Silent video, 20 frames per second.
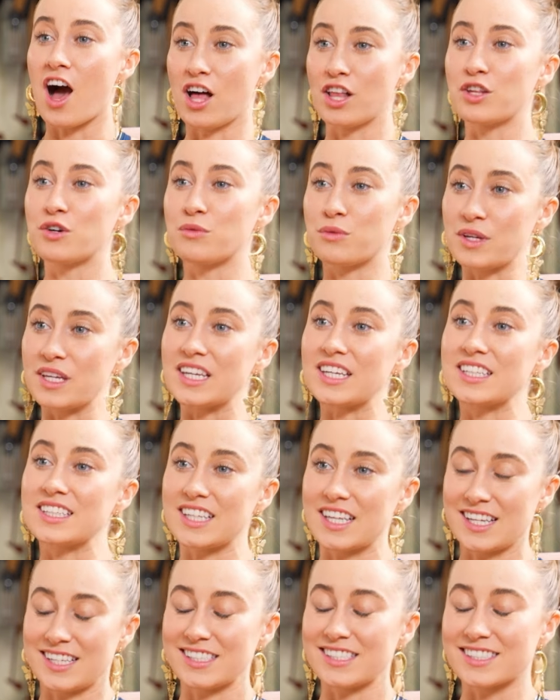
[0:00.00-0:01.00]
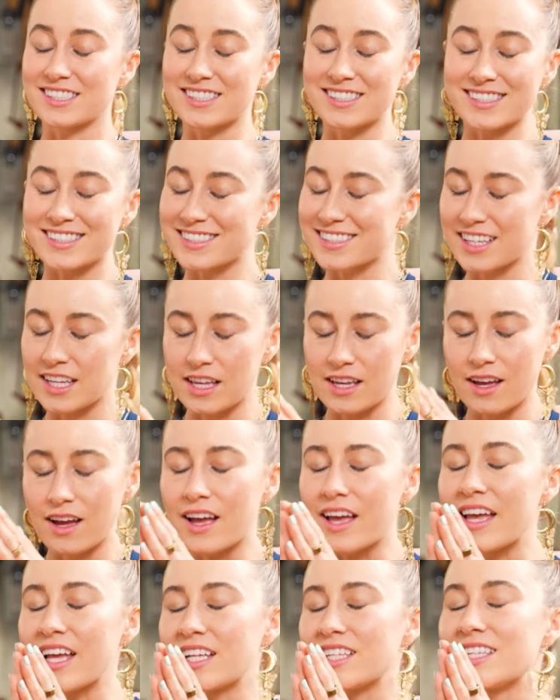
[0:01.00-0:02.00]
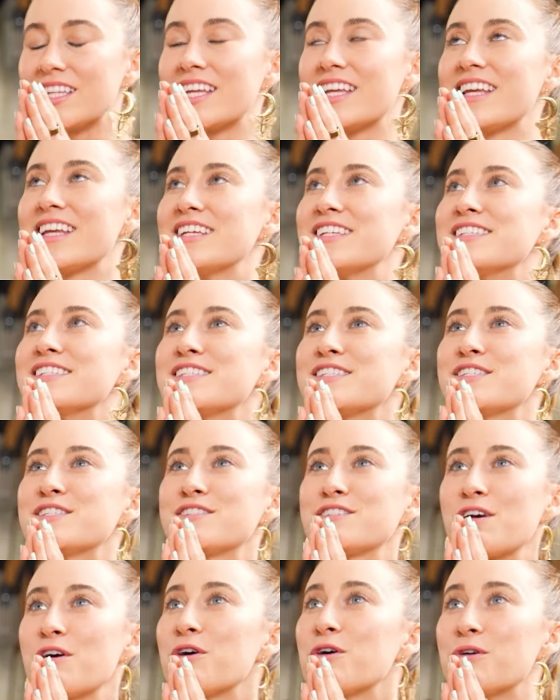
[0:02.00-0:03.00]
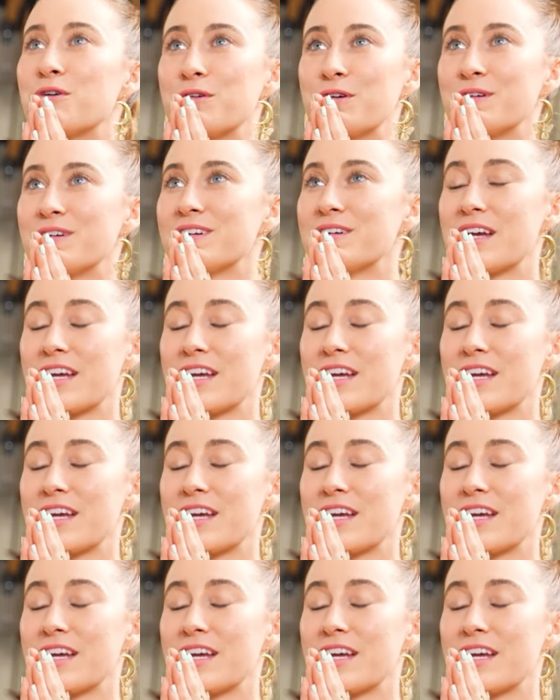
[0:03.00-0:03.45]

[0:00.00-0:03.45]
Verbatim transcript: Halloween is it is so